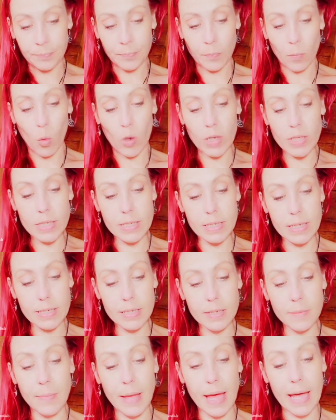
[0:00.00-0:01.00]
What
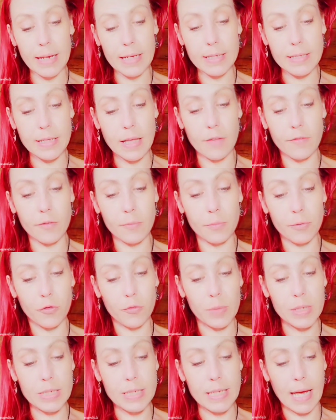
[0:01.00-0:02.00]
systematic
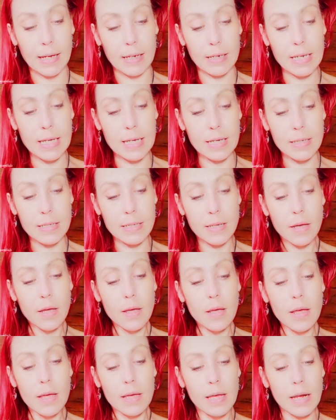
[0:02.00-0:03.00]
self-improvement techniques
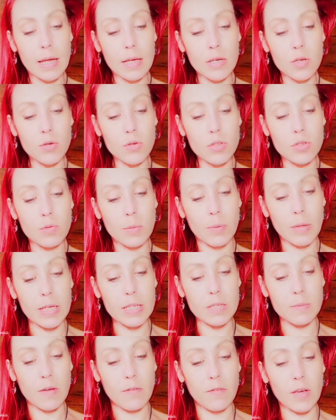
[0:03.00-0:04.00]
can I use to
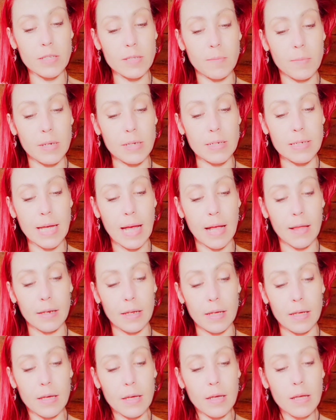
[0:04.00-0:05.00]
replace my victim
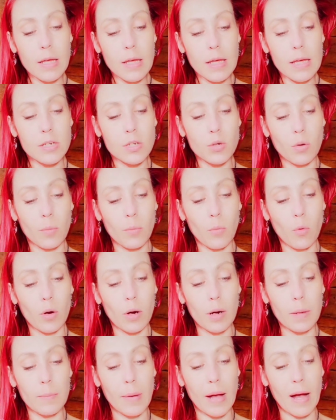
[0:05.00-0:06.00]
mentality into a more
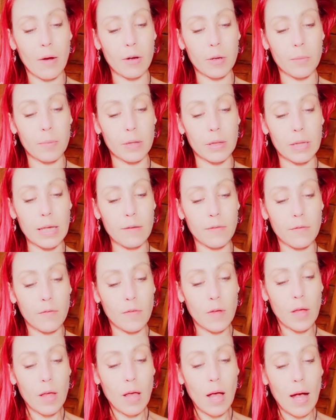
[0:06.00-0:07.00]
empowering belief
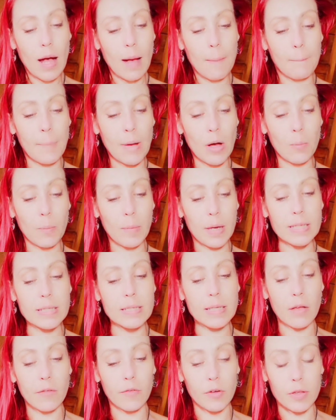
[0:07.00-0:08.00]
about
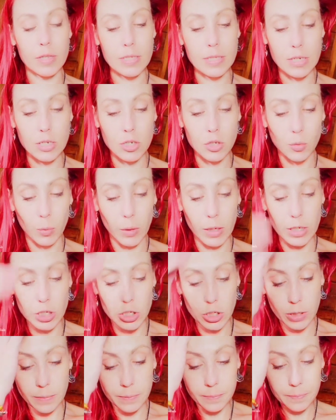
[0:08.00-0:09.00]
myself or the situation?